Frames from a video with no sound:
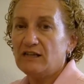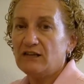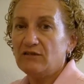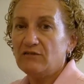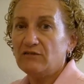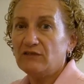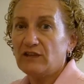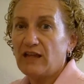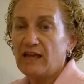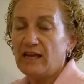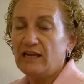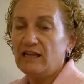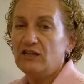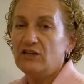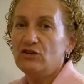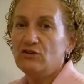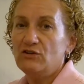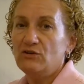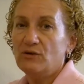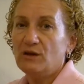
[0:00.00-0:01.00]
it
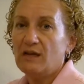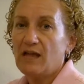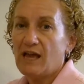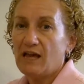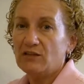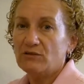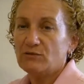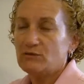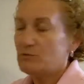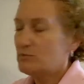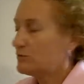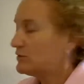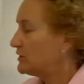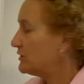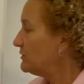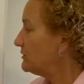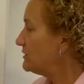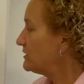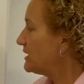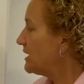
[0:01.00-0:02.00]
inflated, you knew a gas was
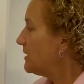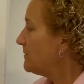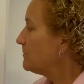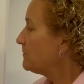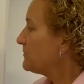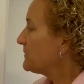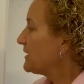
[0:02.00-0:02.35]
produced.